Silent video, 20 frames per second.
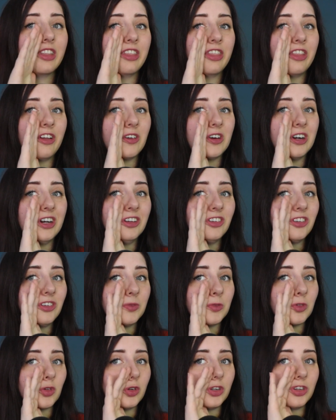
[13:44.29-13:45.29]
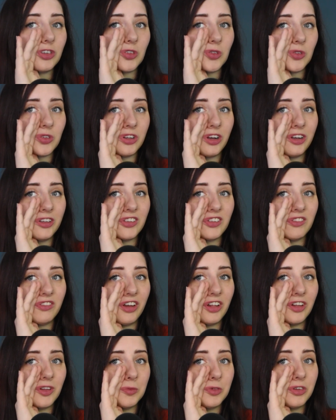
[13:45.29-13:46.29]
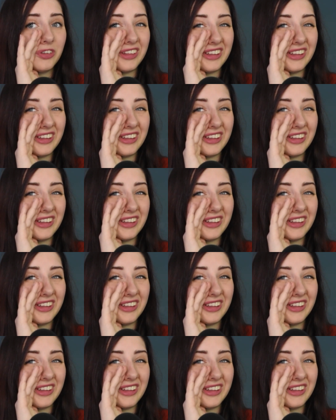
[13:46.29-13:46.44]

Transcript: there are some crystal dice available.